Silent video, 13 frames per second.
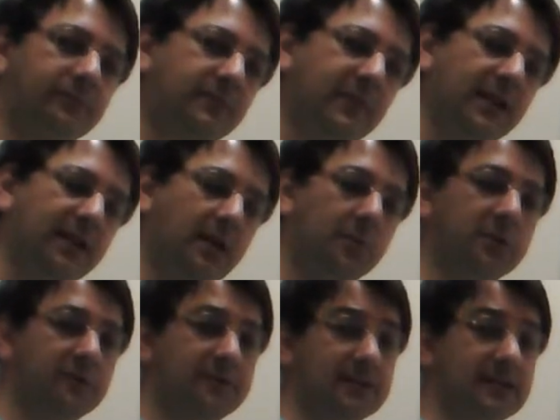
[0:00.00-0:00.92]

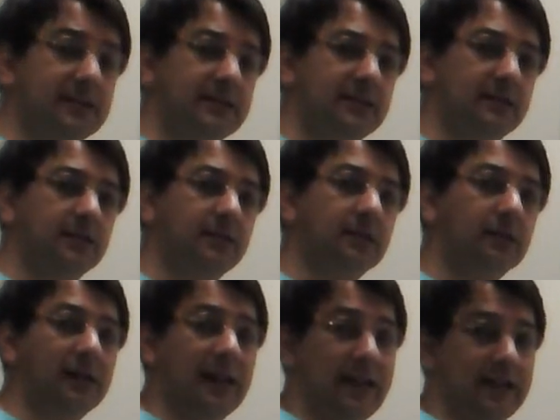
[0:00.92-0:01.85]
labiovelar
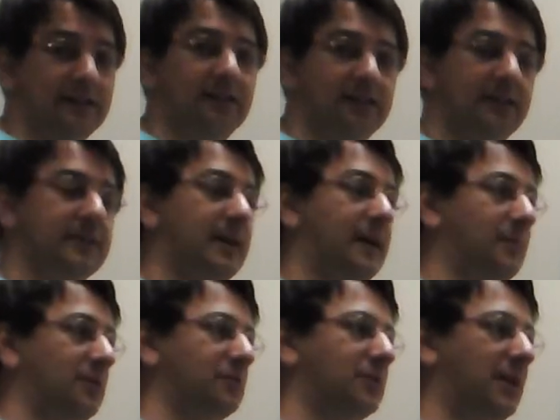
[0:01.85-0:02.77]
glide, the
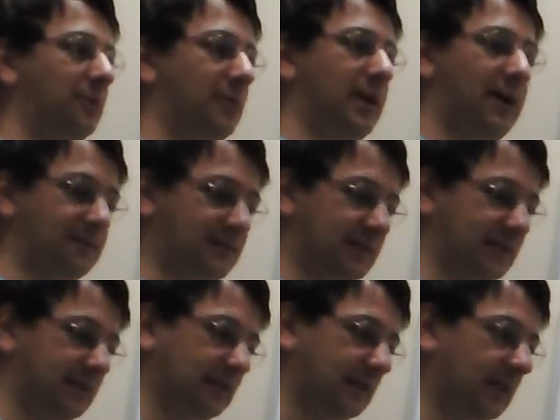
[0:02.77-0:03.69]
W that we have
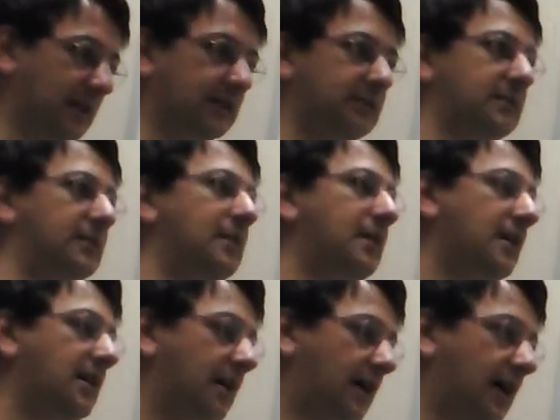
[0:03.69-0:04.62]
seen in
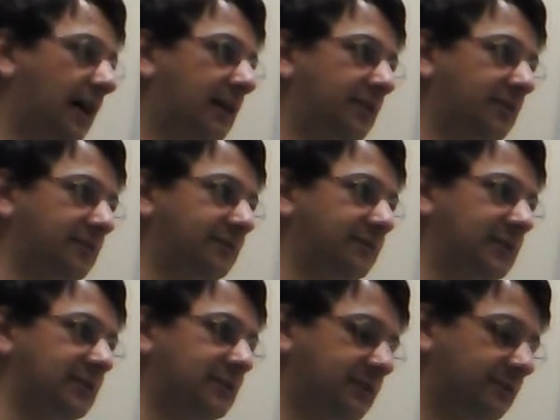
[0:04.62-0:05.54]
another
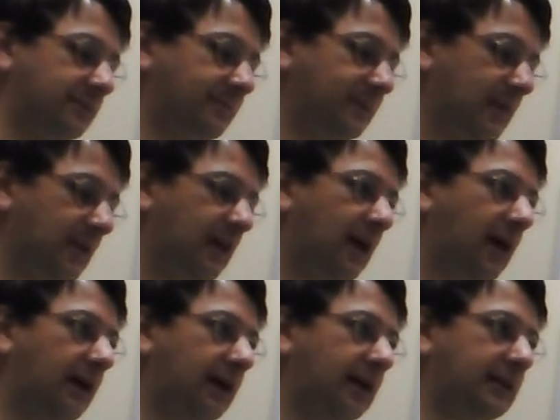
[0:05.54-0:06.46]
video.
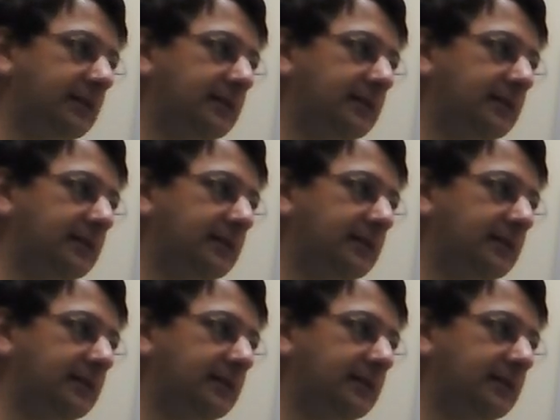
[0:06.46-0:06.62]
And